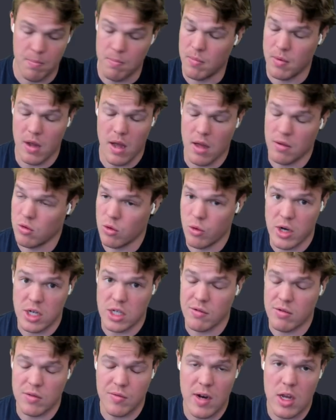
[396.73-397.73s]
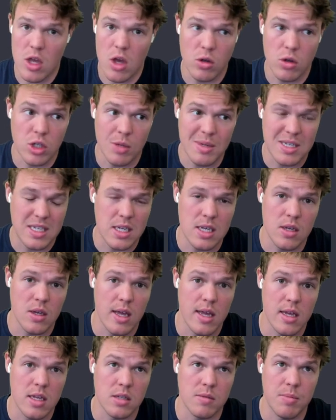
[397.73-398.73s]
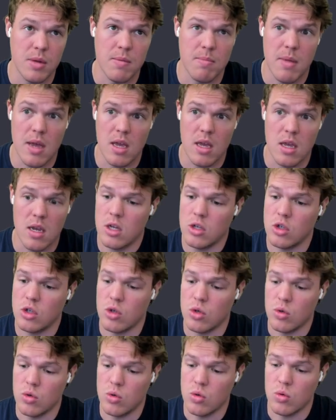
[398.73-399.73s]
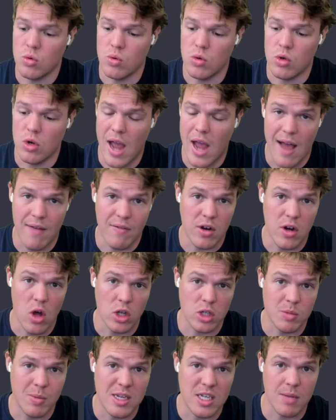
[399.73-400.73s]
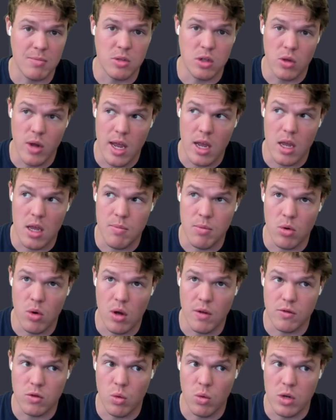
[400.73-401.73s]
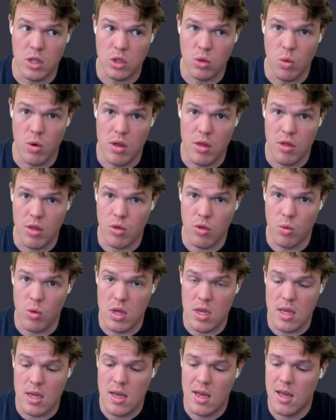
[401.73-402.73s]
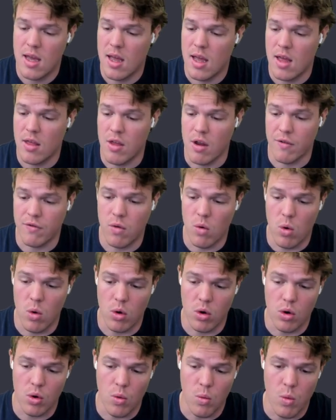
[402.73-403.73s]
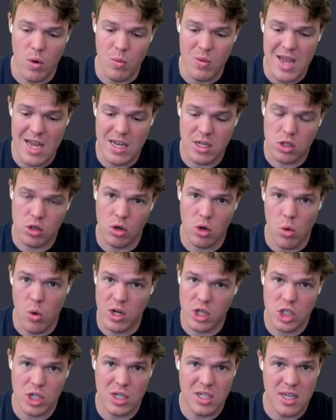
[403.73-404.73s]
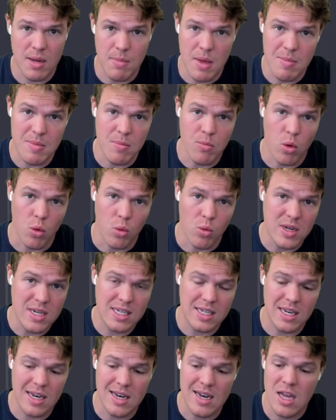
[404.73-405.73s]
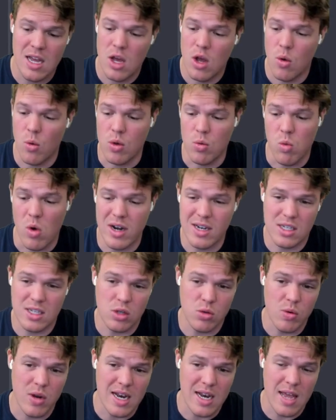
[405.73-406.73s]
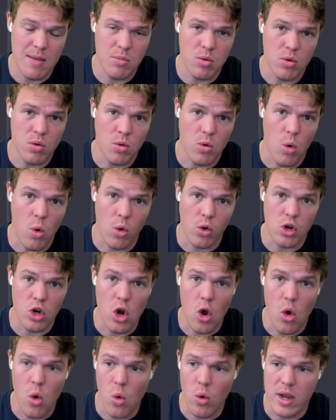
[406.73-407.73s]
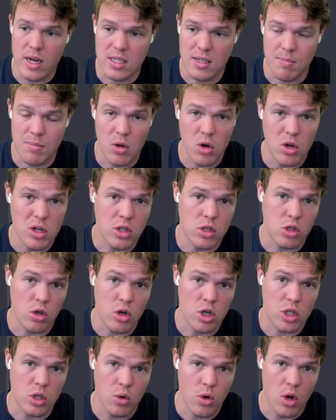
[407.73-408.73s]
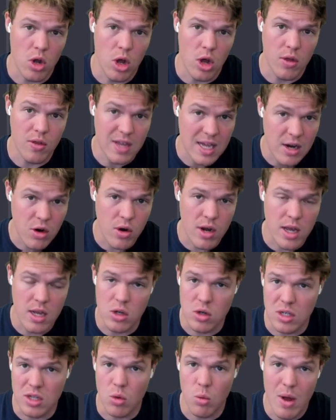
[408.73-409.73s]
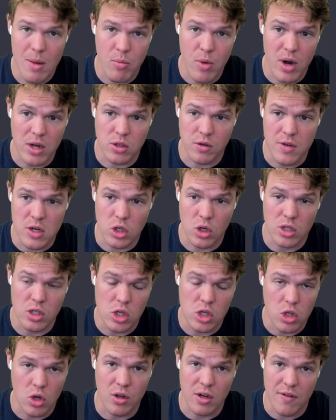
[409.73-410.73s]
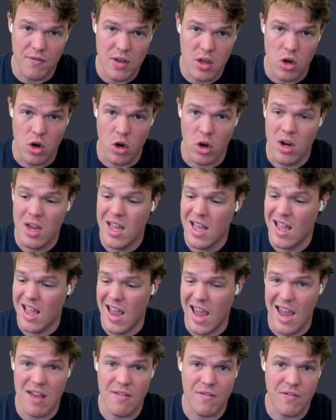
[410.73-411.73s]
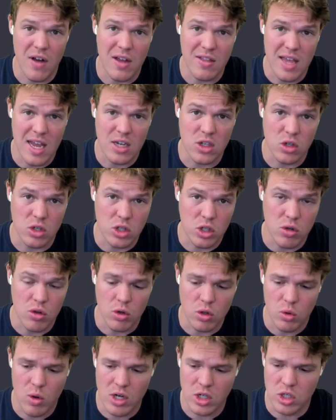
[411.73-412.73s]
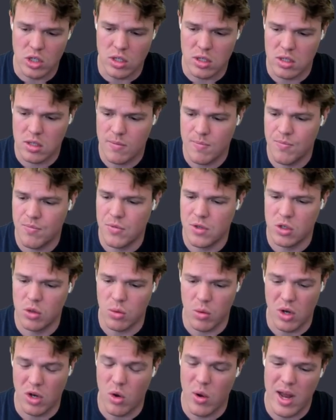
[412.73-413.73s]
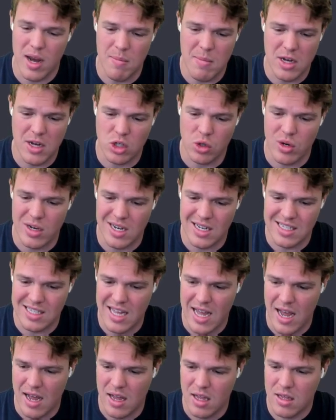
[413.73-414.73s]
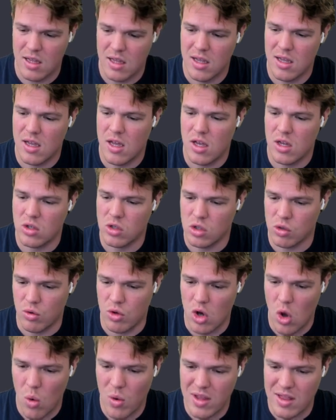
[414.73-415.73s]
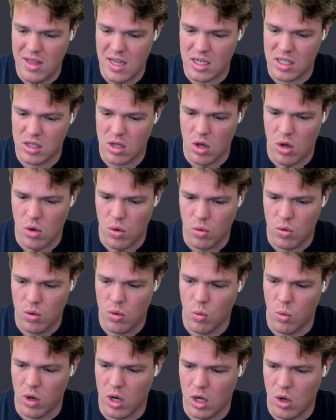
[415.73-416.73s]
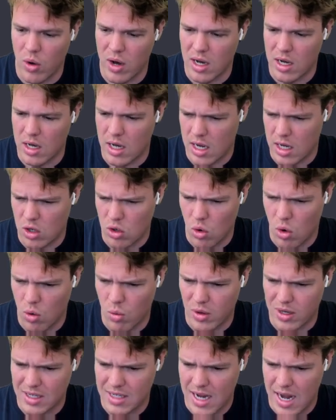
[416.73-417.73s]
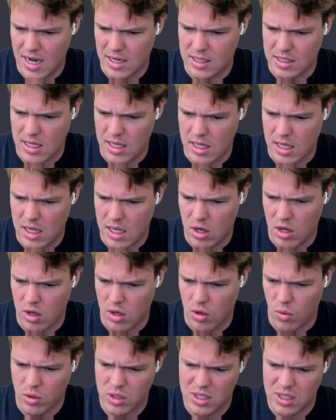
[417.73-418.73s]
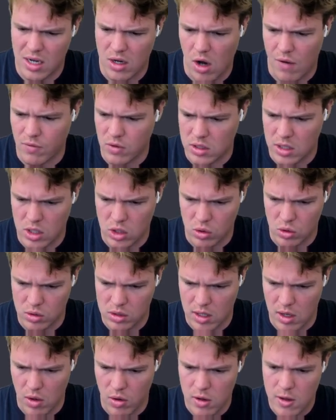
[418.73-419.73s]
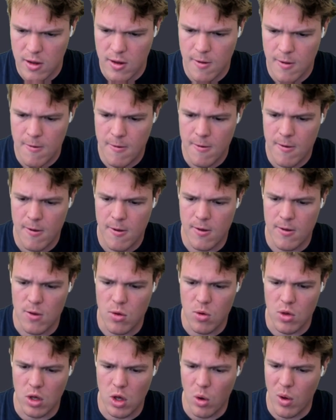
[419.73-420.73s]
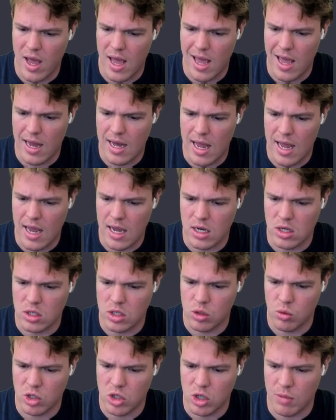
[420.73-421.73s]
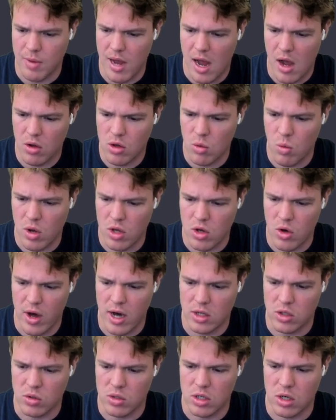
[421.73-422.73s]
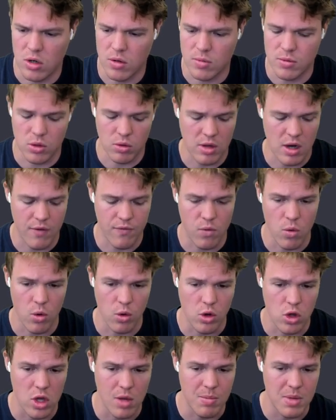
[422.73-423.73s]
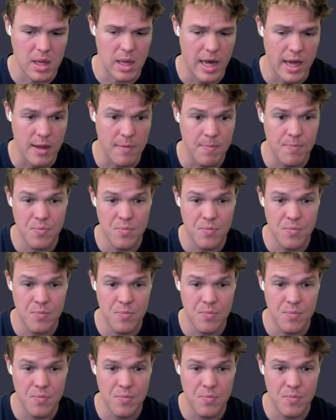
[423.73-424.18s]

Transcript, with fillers: the creation of this video, GPT has been made to have a knowledge base up to April of 2023. Therefore, when we ask certain questions that may be more recent, we wanted to enable or know its ability to search the internet using the web browser feature, as you saw in the configure, and find the answers to those questions. So we're going to go ahead and make sure it does that. So knowing this, though, we're going to go ahead and ignore what it's asking here. Let's say conversational style. You can go ahead and switch up how you want your answers here. So therefore, you could be like,